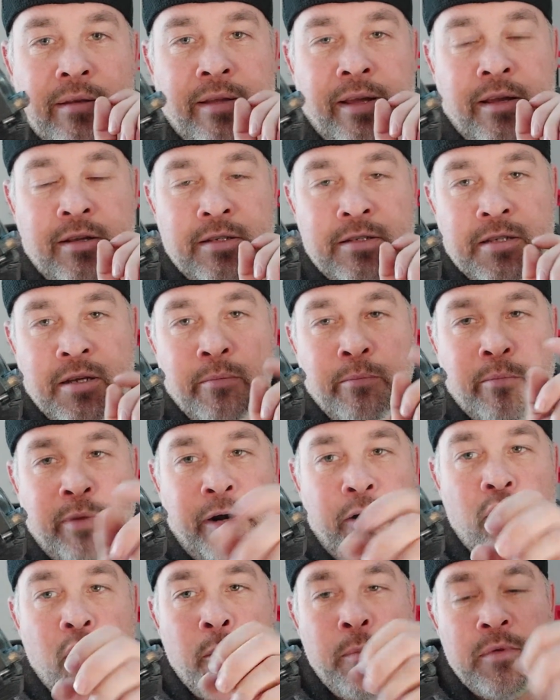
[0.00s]
Like on some
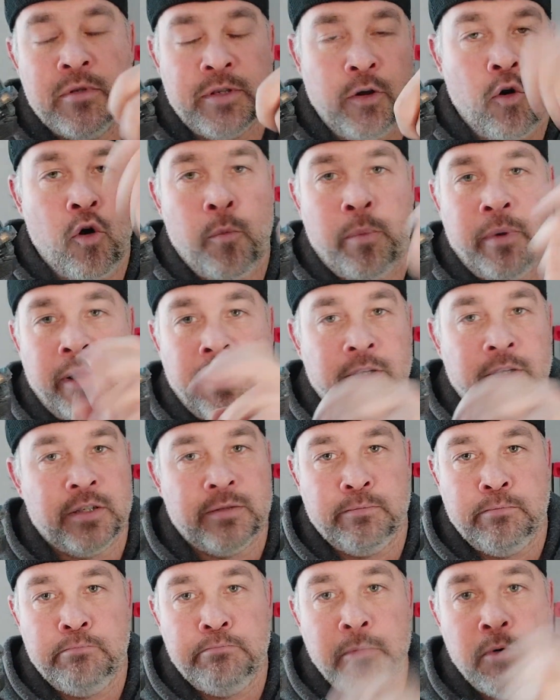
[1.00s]
break opens, you open it and
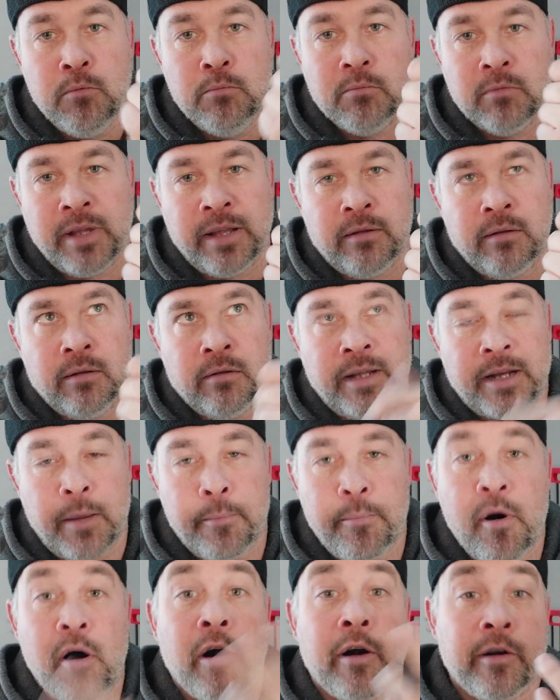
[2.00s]
just boom, like
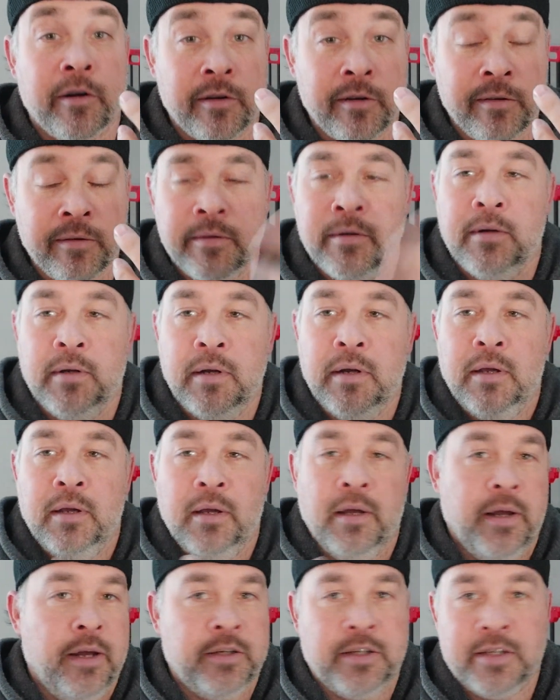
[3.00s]
a partner.
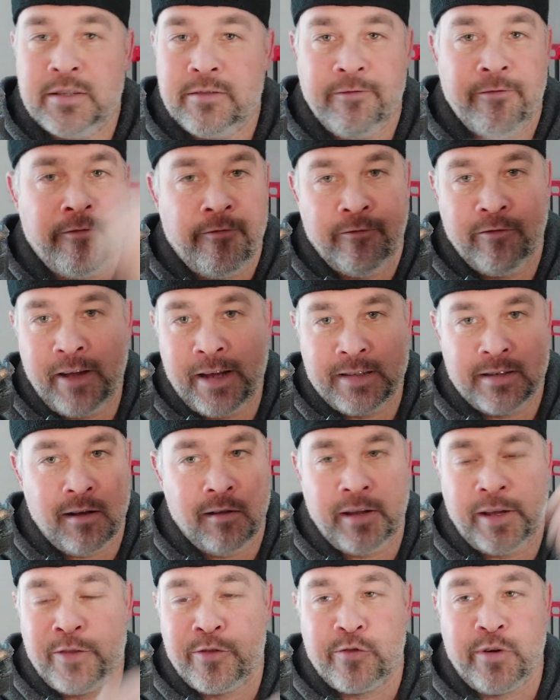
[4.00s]
It just flies
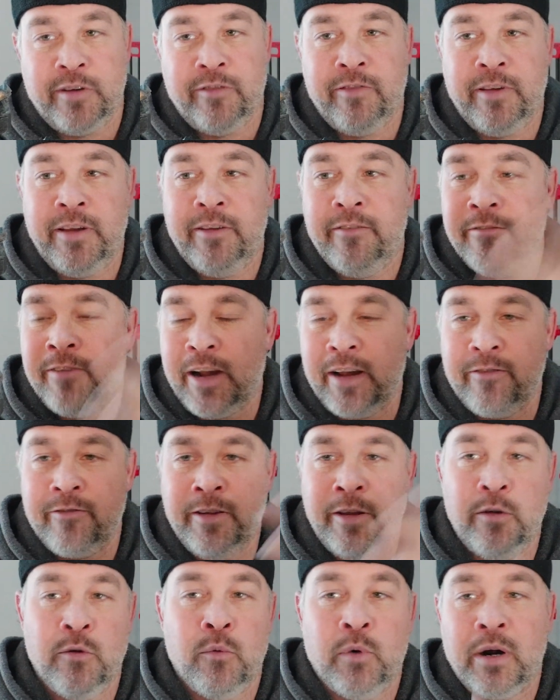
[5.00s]
out like 3 feet, 5
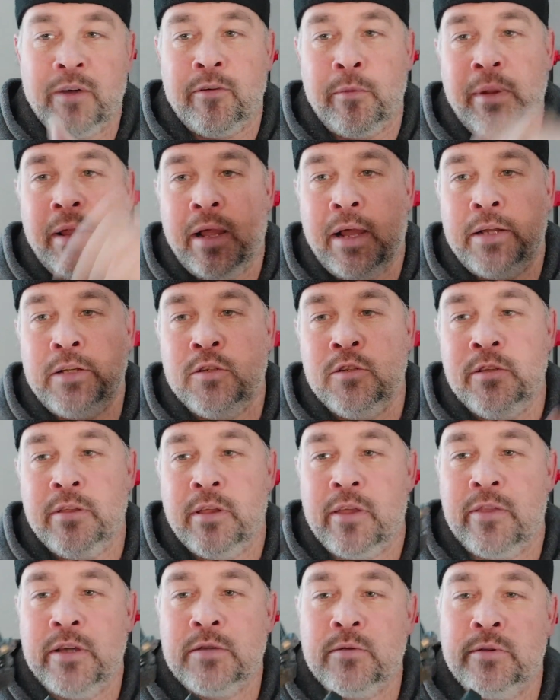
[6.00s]
feet, whatever behind
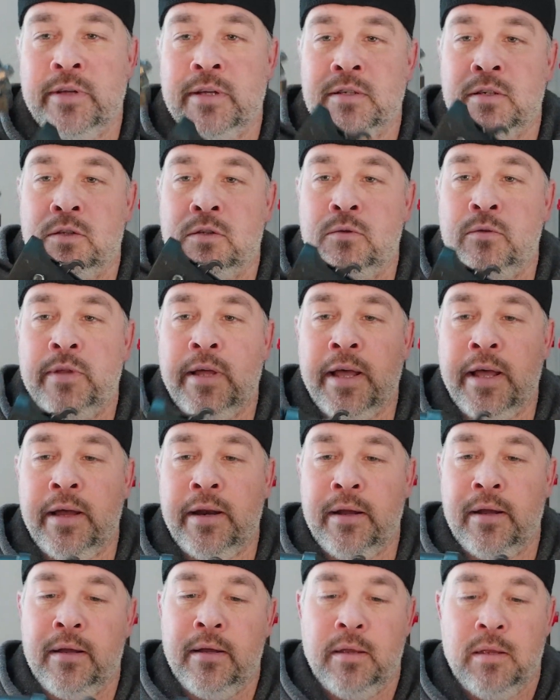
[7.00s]
you. This one doesn't do that.